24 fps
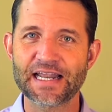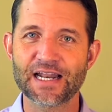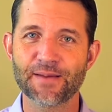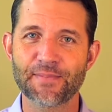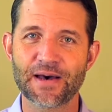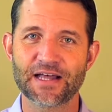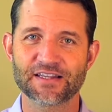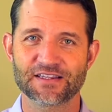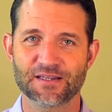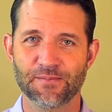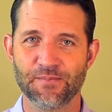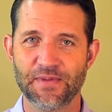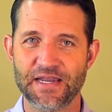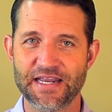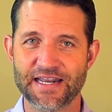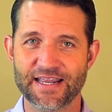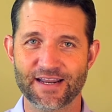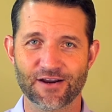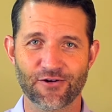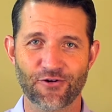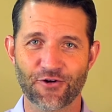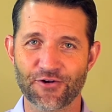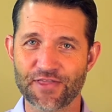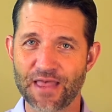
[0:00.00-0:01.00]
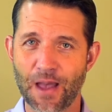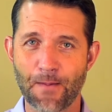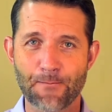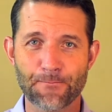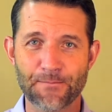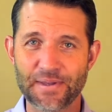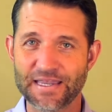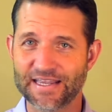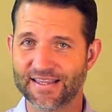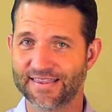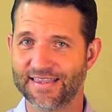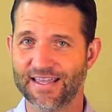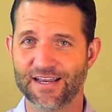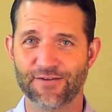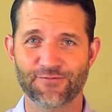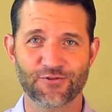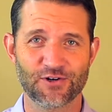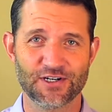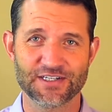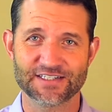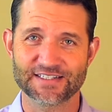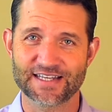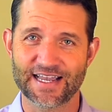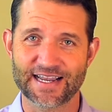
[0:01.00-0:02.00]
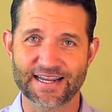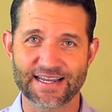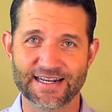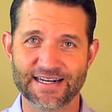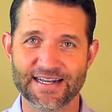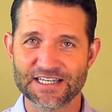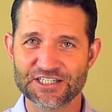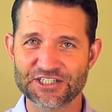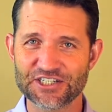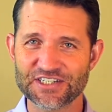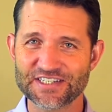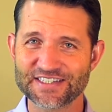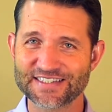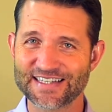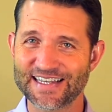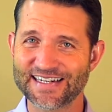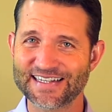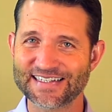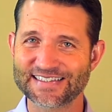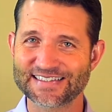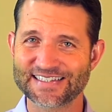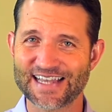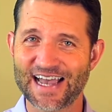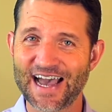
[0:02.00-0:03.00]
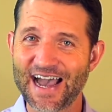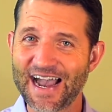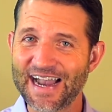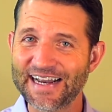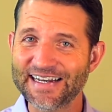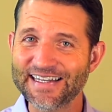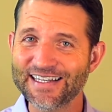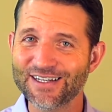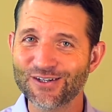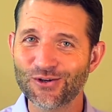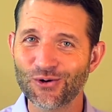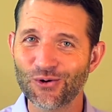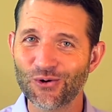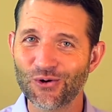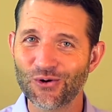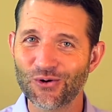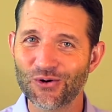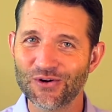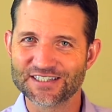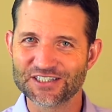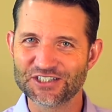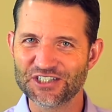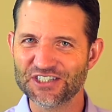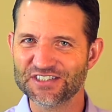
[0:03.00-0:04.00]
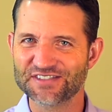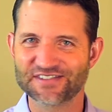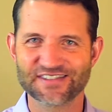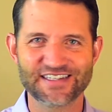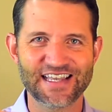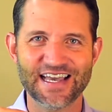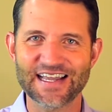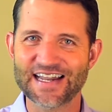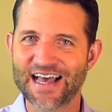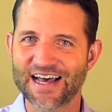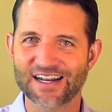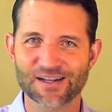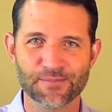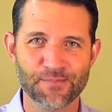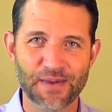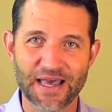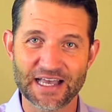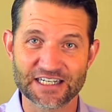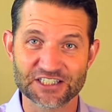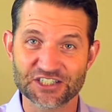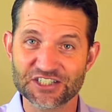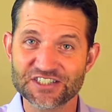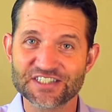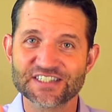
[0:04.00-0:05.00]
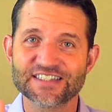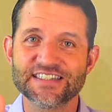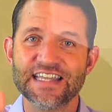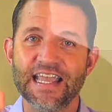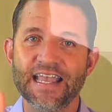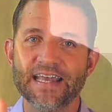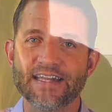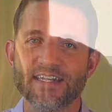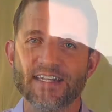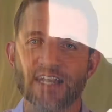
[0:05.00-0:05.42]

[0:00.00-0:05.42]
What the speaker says: about the meeting or that big thing for a second and just set a tiny goal to just get out of bed. Just stand